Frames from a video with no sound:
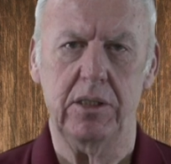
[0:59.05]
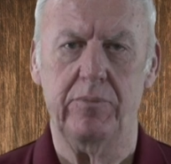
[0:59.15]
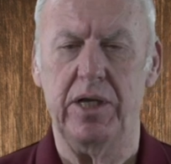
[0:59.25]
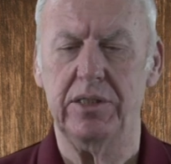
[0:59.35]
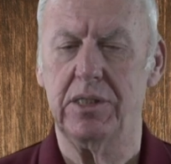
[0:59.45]

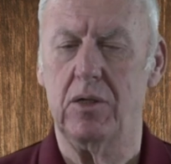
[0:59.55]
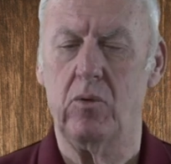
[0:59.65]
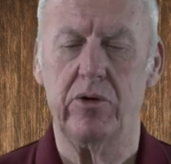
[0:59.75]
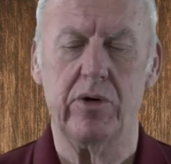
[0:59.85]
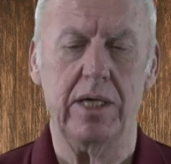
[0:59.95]
Depends on
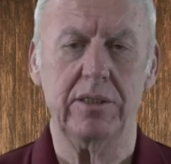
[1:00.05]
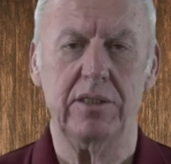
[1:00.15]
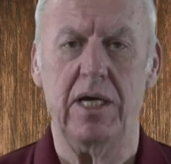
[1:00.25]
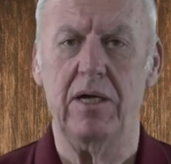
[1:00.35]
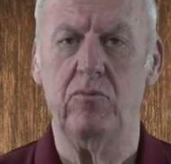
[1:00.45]
whether or not the
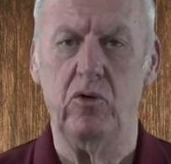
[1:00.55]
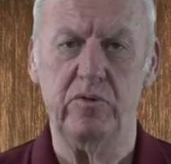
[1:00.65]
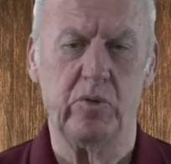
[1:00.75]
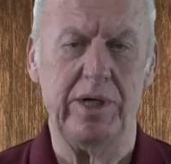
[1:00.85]
tenant moves